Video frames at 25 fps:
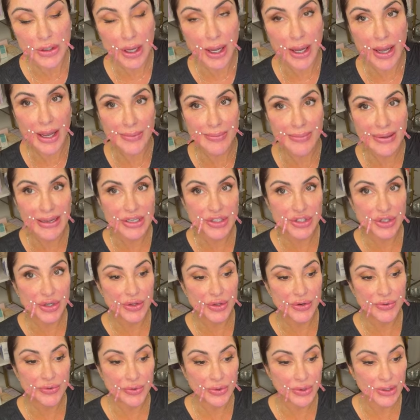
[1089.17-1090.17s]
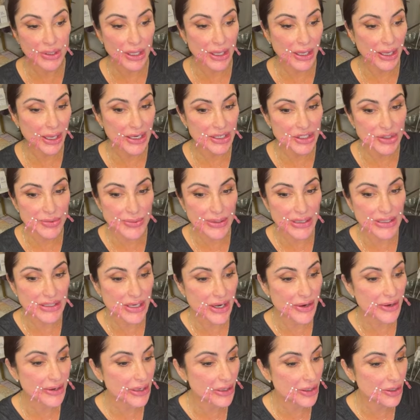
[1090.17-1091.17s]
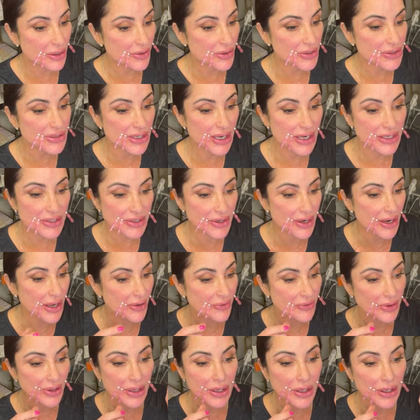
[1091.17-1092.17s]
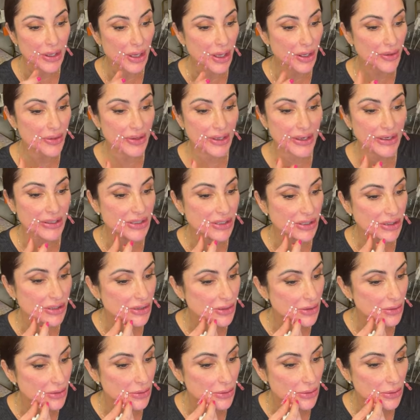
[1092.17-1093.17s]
I make sure they're fully engaged because I already know these guys are heavy and they just